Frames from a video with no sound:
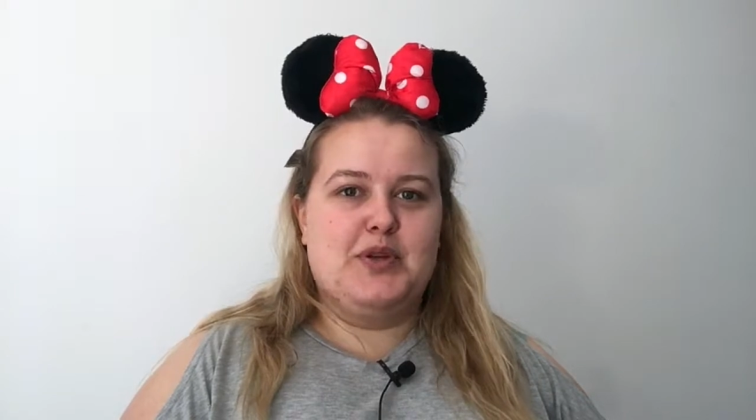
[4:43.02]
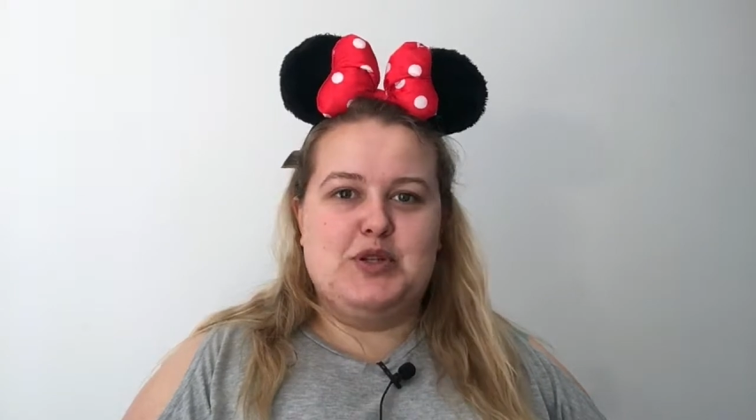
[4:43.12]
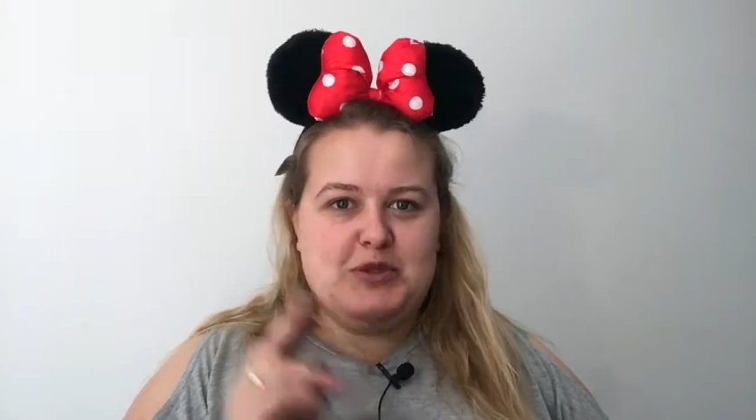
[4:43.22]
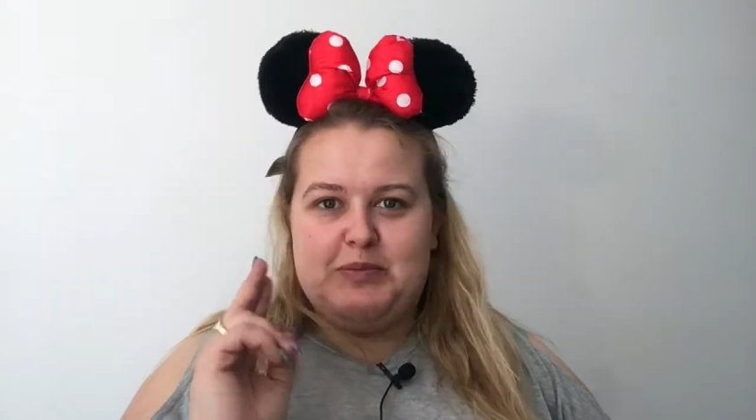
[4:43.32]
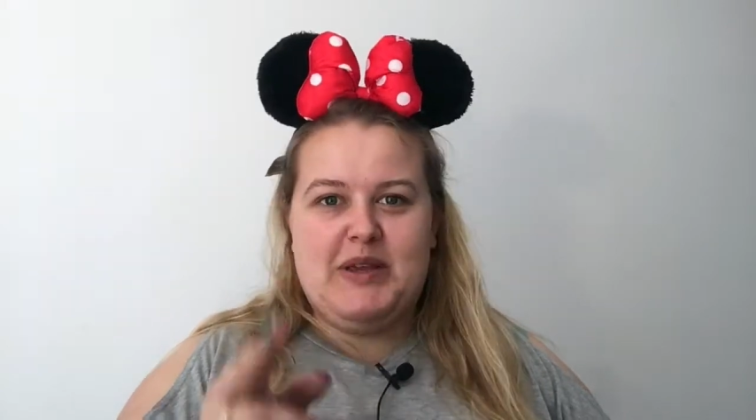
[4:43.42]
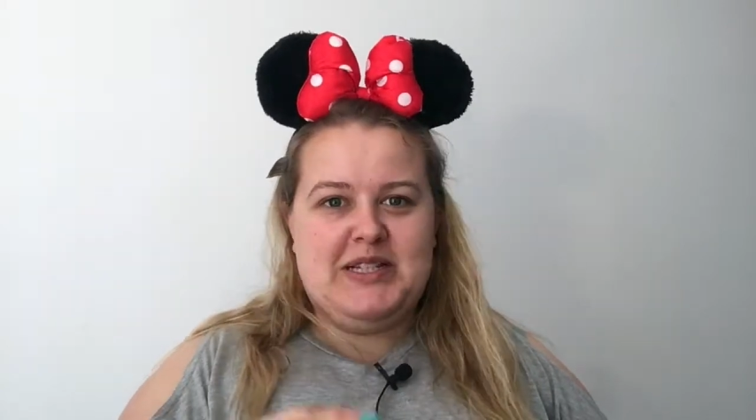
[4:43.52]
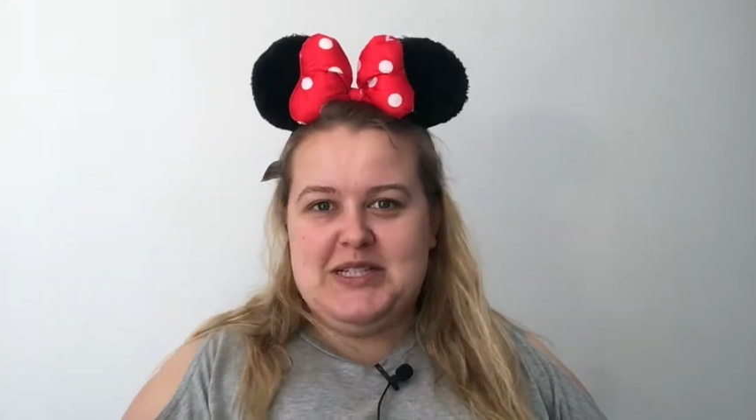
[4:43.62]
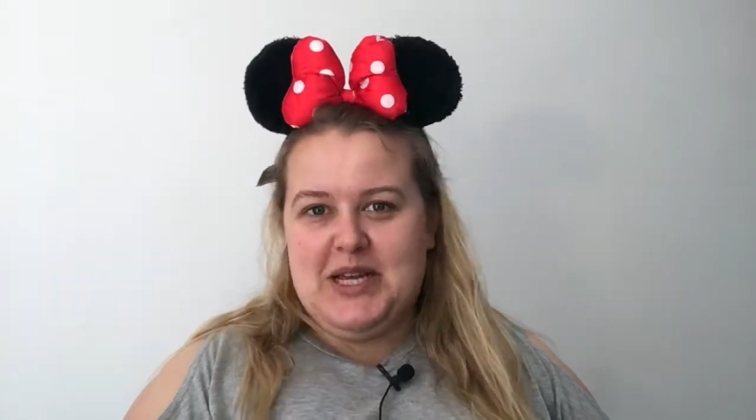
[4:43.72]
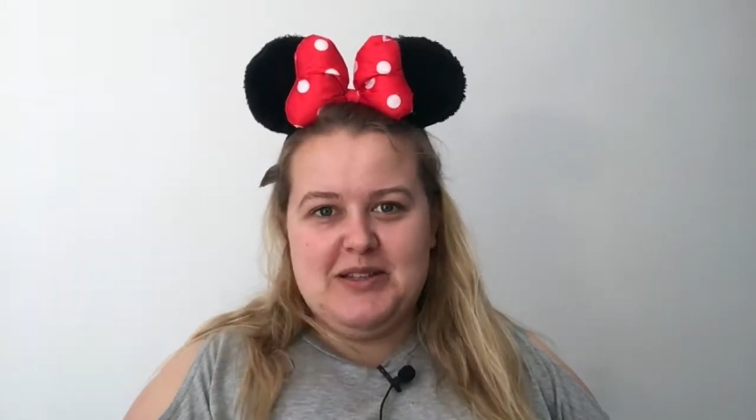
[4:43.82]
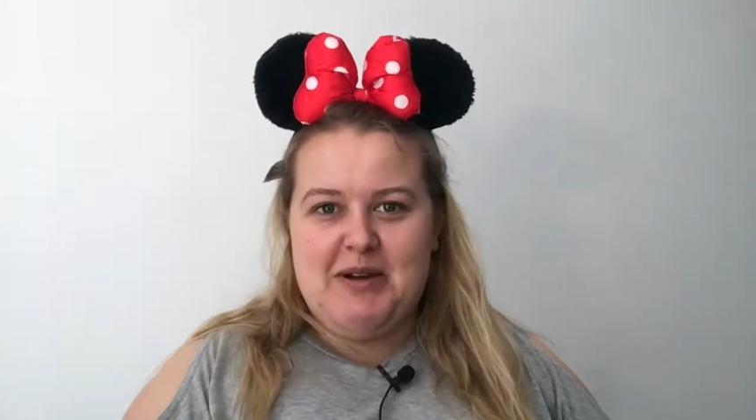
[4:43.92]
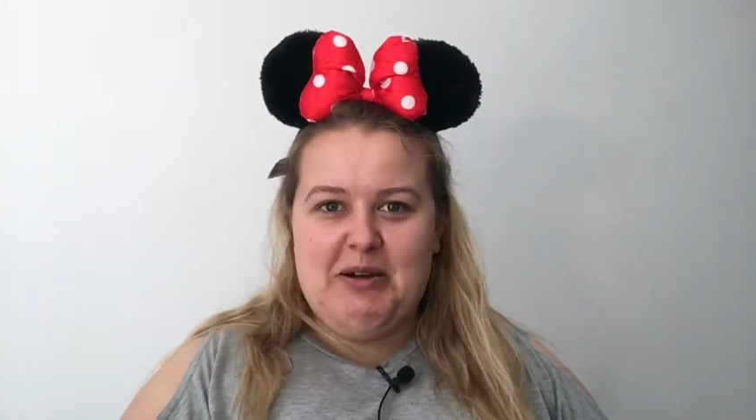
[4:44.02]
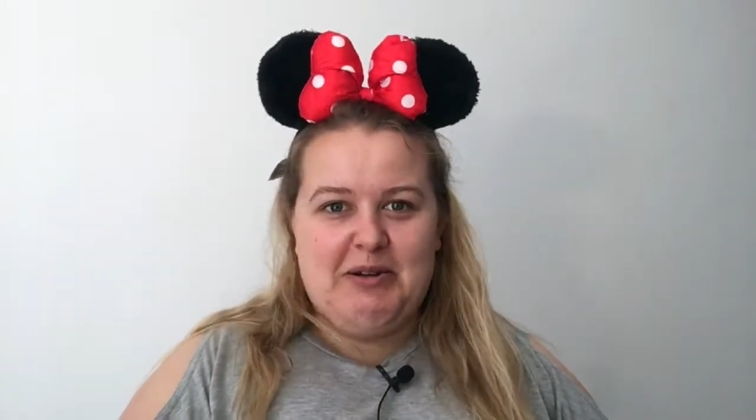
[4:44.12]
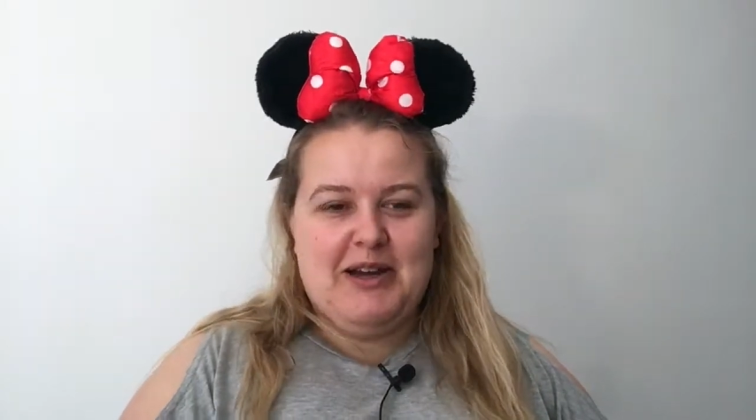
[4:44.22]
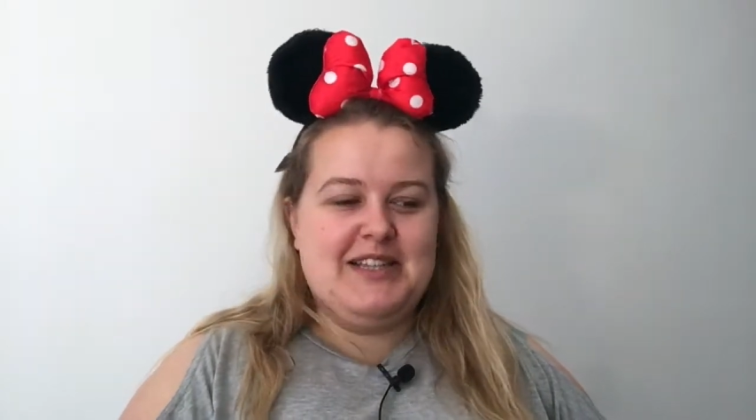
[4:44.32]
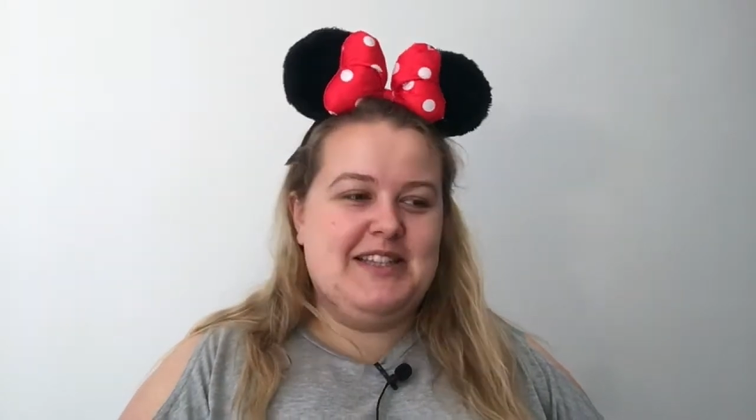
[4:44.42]
speeding down the
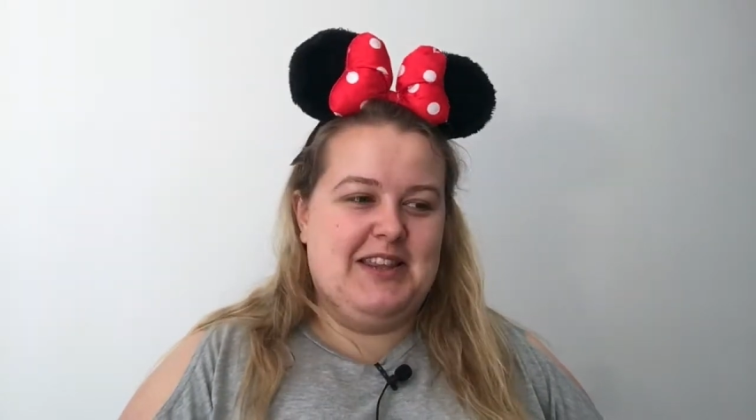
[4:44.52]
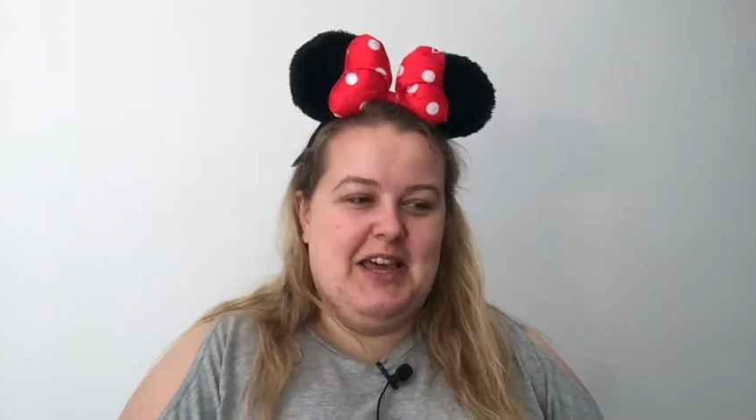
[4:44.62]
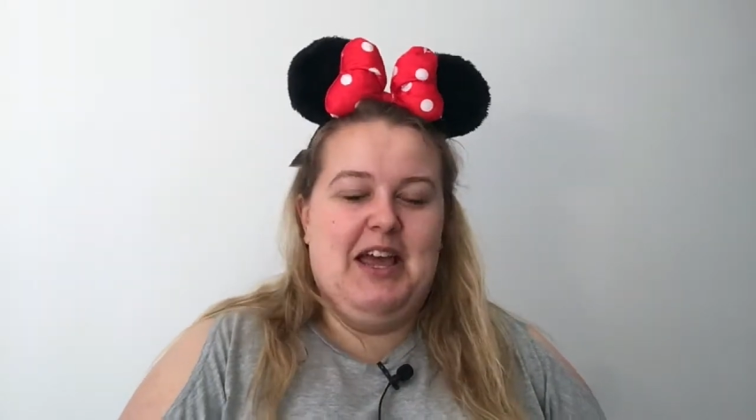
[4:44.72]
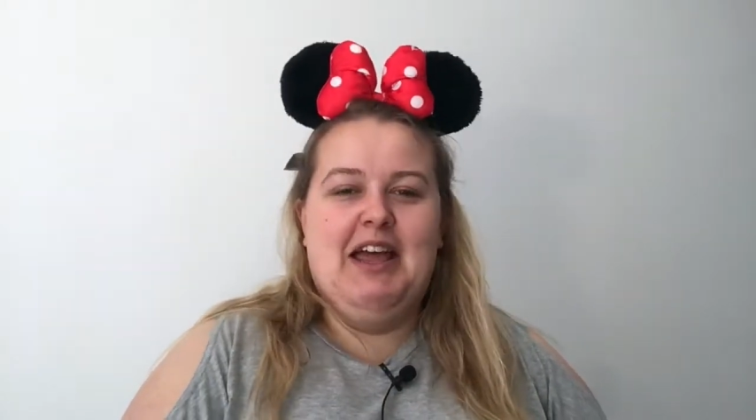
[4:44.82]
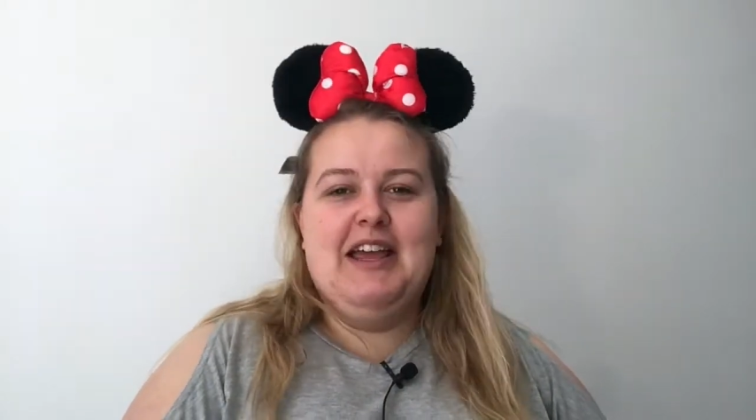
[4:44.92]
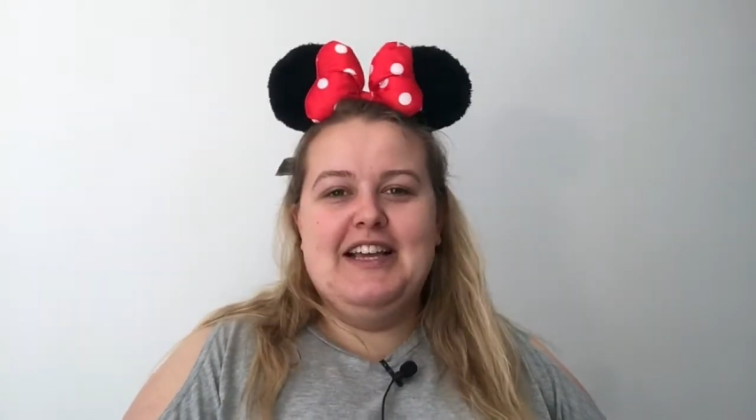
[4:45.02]
motorway so that